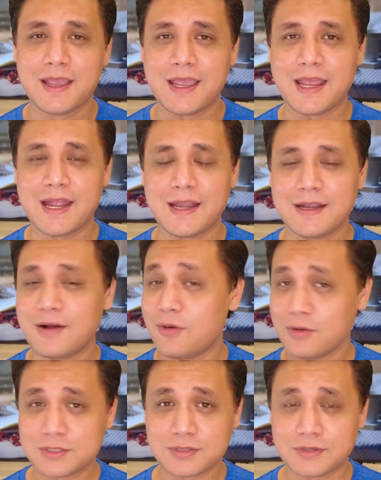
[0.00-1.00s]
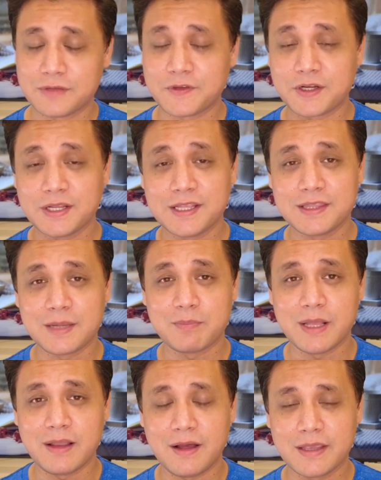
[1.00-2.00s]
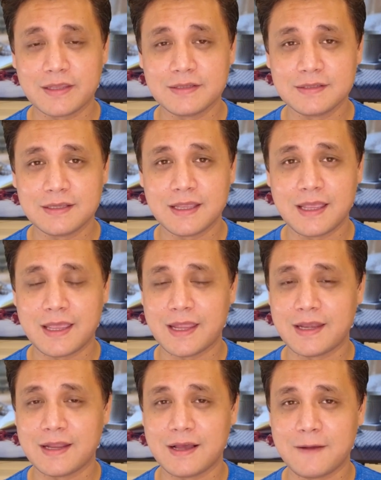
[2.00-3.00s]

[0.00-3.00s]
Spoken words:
And also, if you could hit that bell icon, and